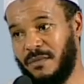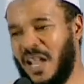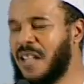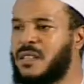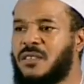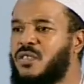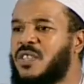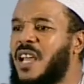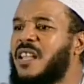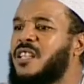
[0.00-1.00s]
Not to
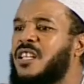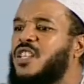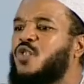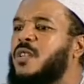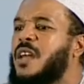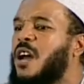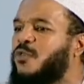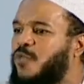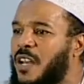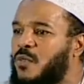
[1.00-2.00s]
say that it is without
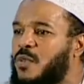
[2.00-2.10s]
fun,